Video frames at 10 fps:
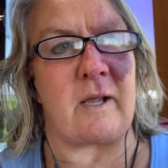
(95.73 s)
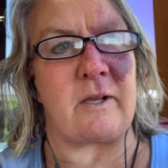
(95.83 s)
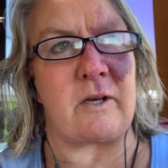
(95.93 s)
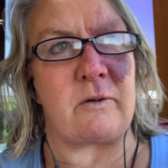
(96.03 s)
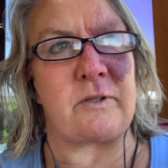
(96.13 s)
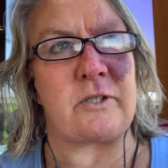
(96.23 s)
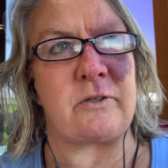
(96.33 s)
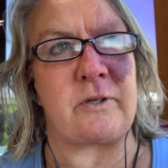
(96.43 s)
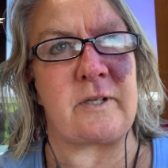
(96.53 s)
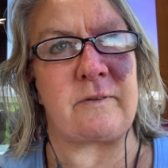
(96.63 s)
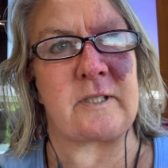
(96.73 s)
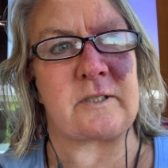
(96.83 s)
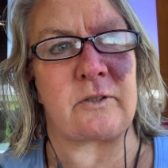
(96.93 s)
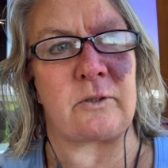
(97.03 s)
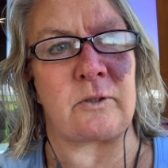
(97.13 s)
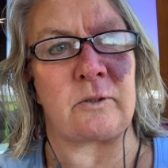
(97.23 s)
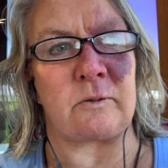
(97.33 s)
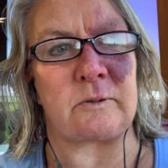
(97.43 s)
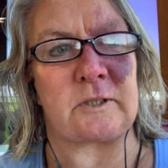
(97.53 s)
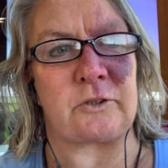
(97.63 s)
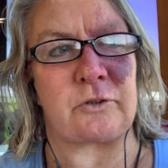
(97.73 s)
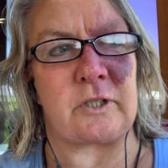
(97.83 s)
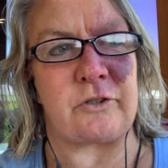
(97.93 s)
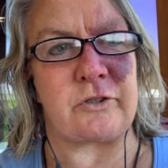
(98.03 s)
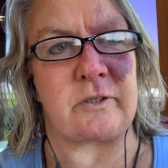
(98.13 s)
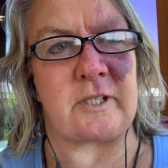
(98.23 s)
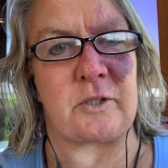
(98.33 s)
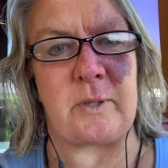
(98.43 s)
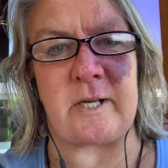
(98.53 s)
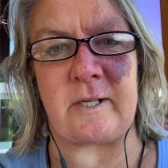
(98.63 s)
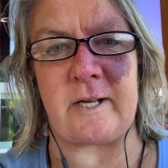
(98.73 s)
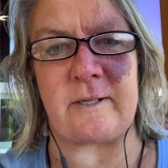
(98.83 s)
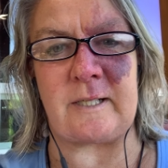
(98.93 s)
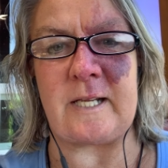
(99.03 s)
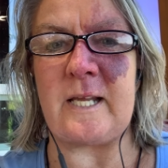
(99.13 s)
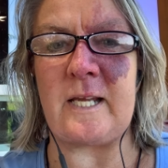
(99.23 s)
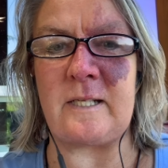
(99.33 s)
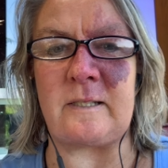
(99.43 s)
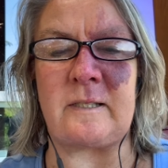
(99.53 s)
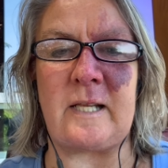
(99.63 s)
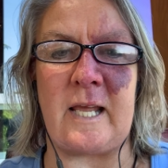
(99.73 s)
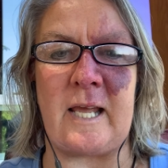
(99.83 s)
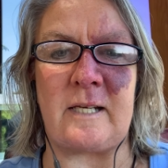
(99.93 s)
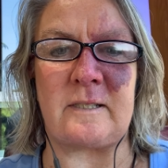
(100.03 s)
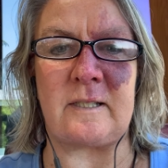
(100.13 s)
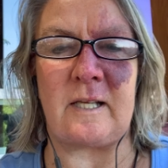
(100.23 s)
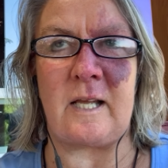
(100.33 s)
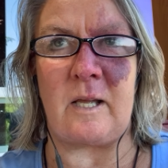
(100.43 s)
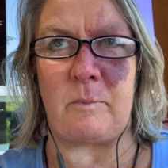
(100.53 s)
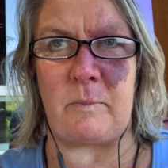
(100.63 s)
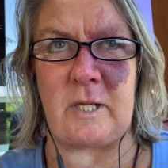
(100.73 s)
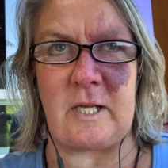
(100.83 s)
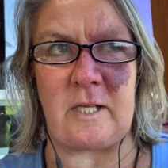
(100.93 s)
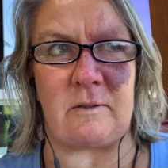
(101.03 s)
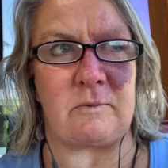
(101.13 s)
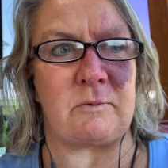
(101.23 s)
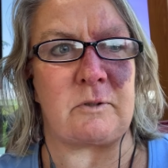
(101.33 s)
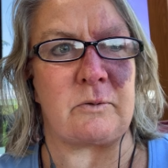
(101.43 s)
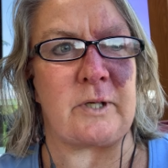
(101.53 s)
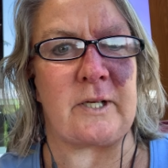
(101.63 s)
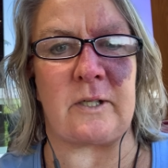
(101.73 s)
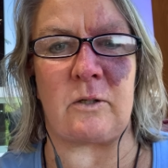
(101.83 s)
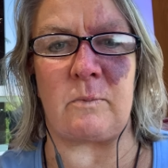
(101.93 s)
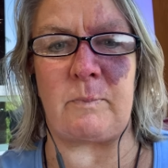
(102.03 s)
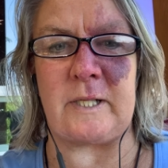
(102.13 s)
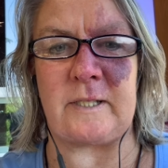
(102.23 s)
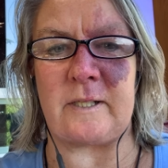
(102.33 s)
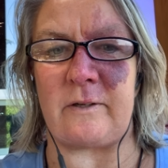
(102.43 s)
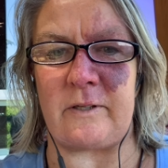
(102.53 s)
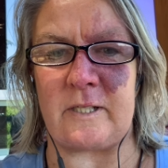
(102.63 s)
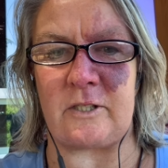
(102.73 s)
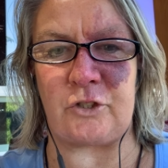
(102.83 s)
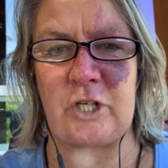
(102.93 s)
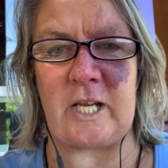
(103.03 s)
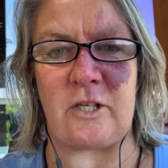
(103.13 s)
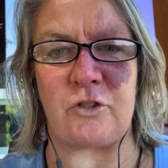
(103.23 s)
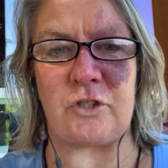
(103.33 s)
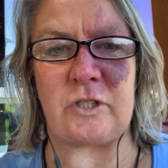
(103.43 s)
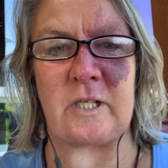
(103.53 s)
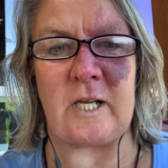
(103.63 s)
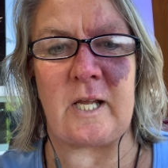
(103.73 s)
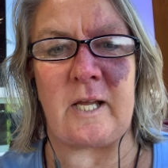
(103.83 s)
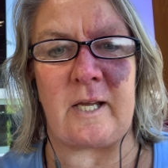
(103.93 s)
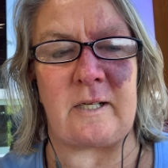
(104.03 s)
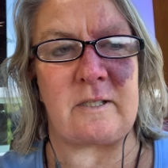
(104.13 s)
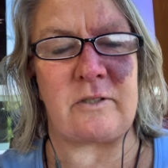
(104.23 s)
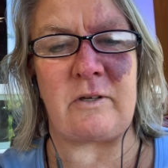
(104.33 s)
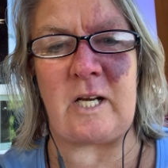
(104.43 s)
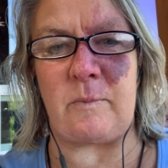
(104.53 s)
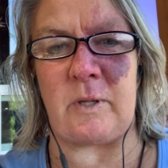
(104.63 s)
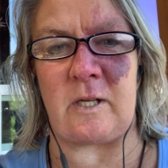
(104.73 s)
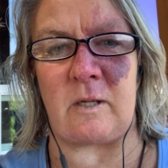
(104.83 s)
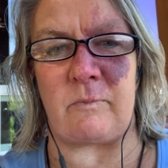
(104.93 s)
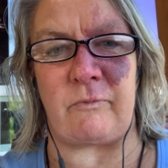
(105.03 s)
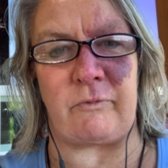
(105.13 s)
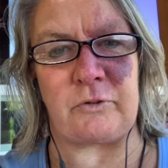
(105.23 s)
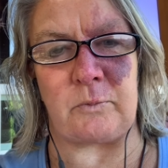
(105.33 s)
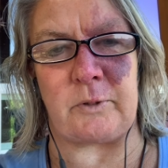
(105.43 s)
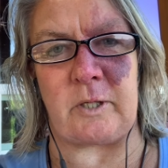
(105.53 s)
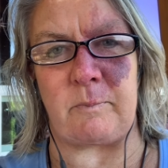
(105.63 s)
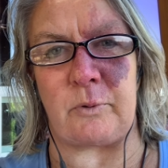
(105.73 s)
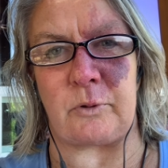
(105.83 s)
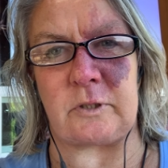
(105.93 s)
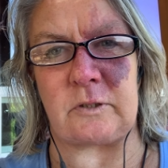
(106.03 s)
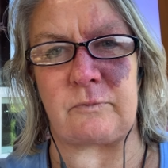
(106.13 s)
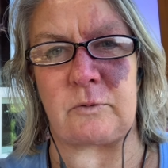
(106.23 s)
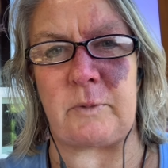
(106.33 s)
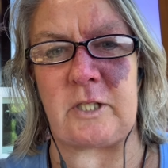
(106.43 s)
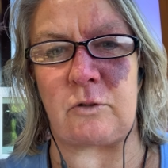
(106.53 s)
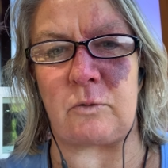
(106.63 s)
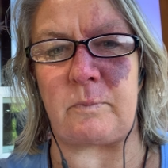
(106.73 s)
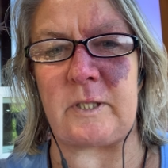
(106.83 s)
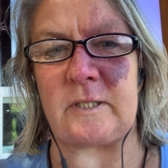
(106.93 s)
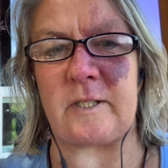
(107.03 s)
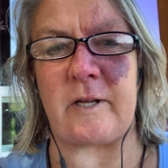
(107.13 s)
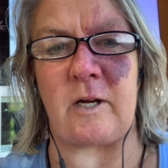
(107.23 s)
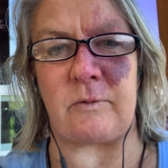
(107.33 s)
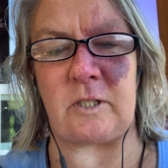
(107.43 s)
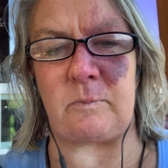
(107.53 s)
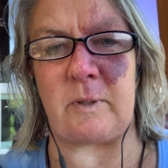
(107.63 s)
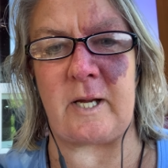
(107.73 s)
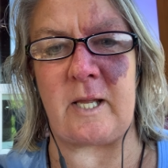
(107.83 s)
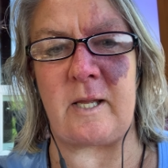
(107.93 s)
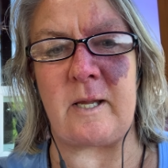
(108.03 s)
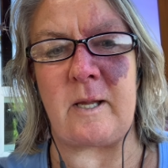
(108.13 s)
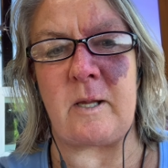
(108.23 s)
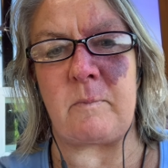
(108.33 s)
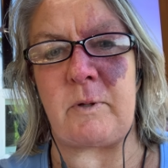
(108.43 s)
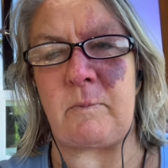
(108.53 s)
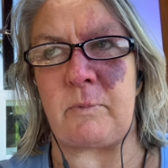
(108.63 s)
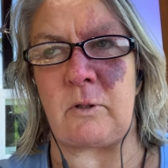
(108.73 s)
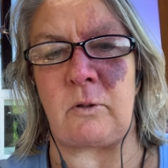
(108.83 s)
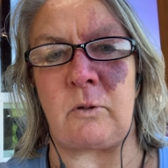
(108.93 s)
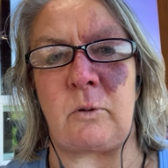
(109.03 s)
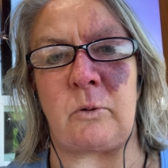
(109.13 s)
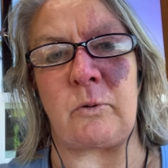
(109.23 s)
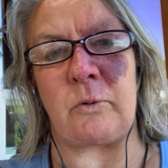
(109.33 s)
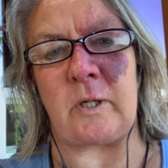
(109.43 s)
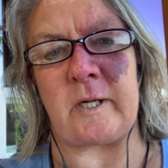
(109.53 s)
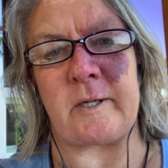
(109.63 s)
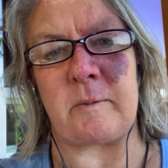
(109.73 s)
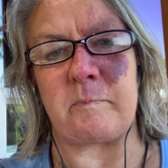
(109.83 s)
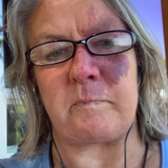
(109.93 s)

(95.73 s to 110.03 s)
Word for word: you know, during this whole situation that we are currently in and me doing a complete career change, it has really become super important for me to be surrounded by people who are